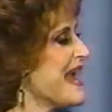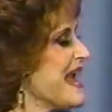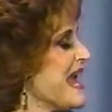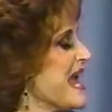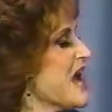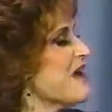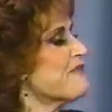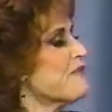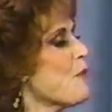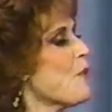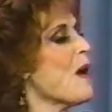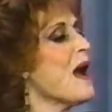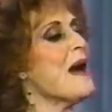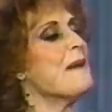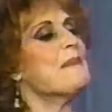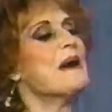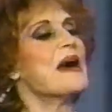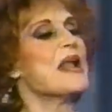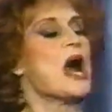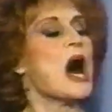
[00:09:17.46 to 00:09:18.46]
if women
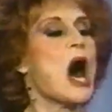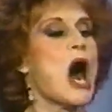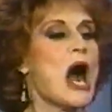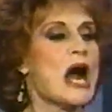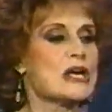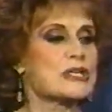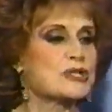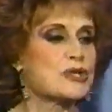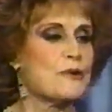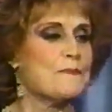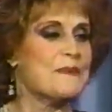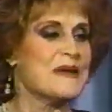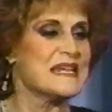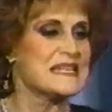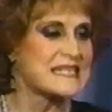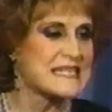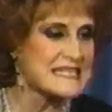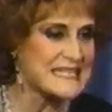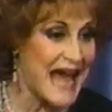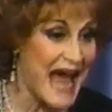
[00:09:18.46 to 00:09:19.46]
are to
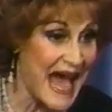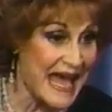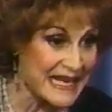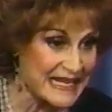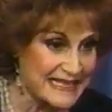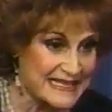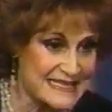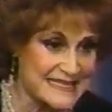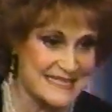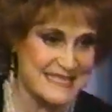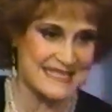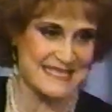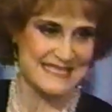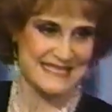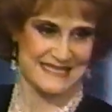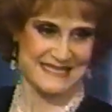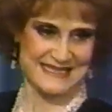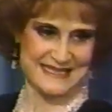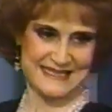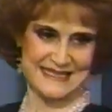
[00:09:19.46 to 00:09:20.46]
be silent,
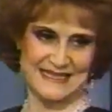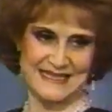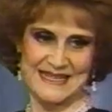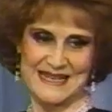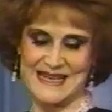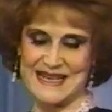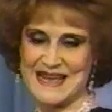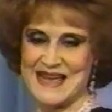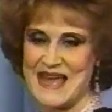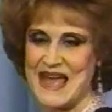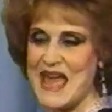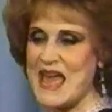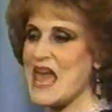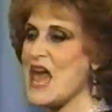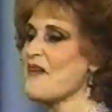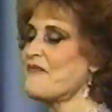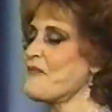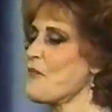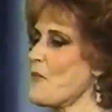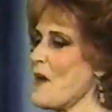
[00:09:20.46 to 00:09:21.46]

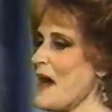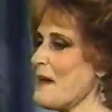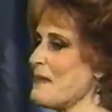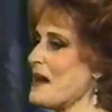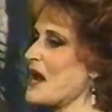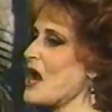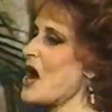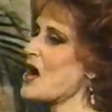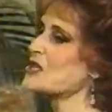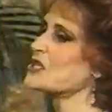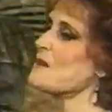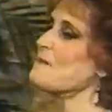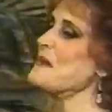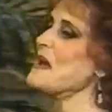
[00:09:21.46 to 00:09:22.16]
if women are to